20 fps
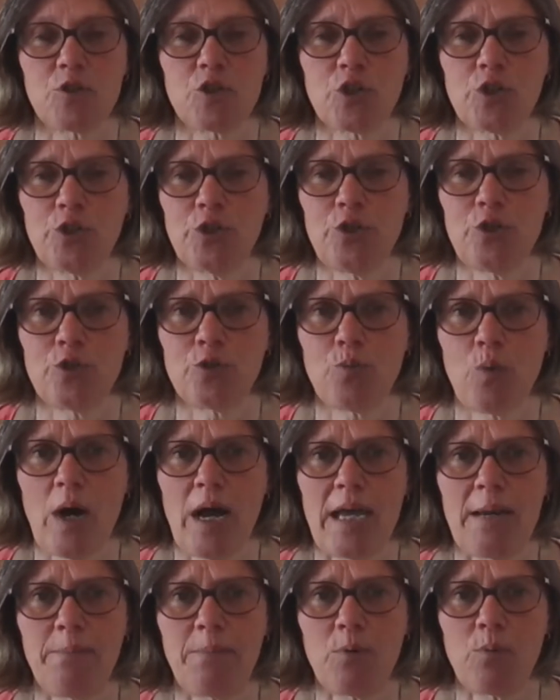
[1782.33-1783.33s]
to lose
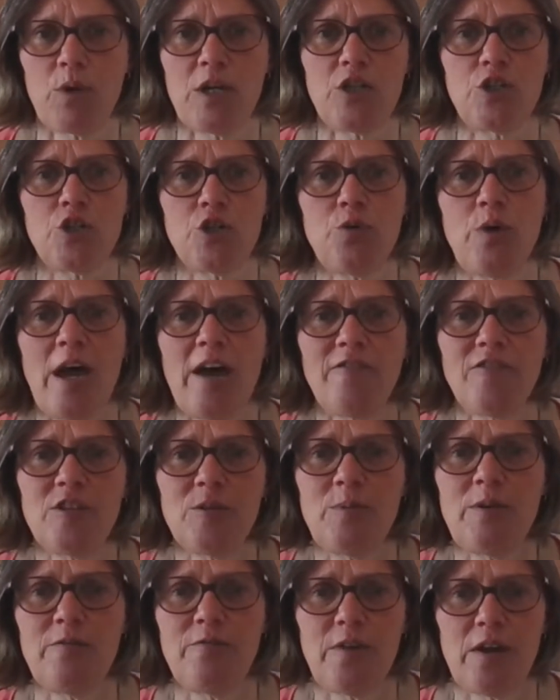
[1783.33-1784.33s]
weight. But we do have
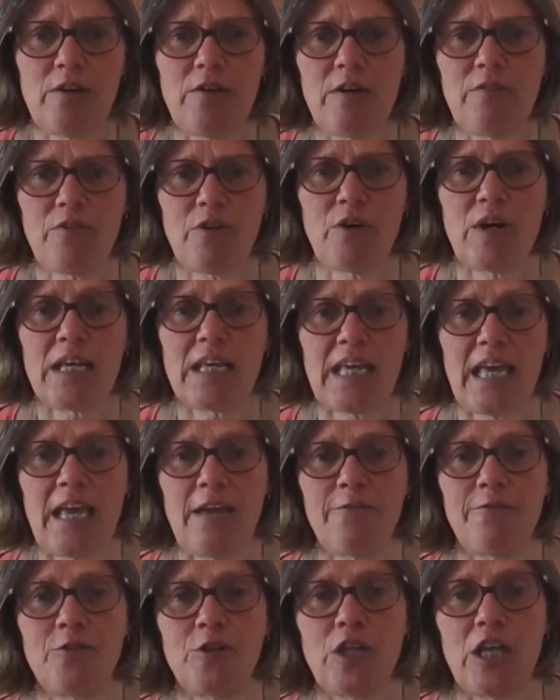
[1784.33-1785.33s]
to be very, very
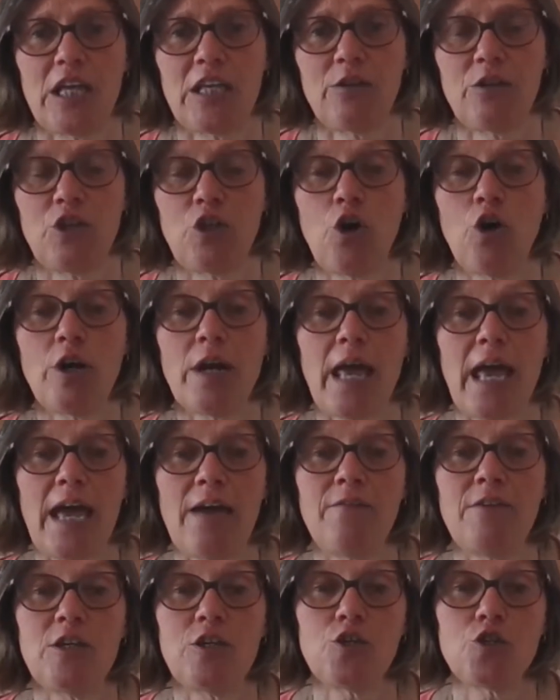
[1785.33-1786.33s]
careful in not
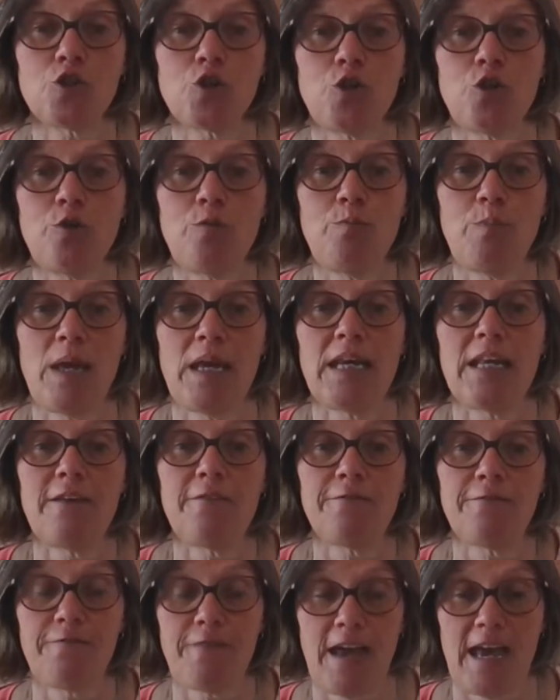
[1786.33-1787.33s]
having too
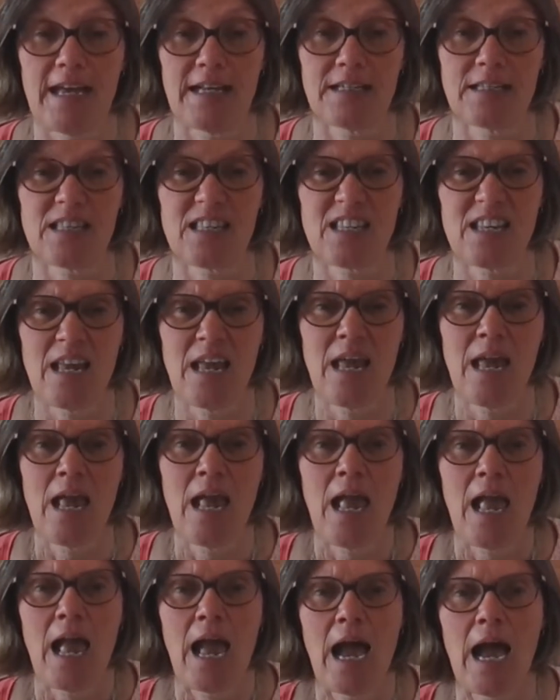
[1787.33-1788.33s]
many fats.
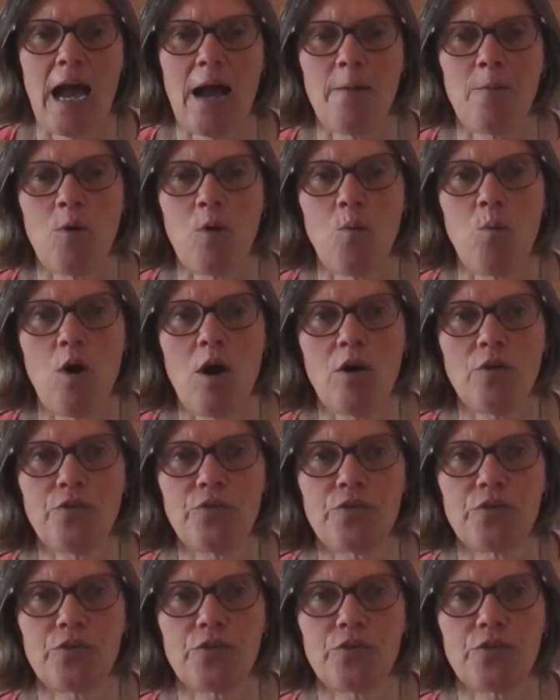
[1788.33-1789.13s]
I'm a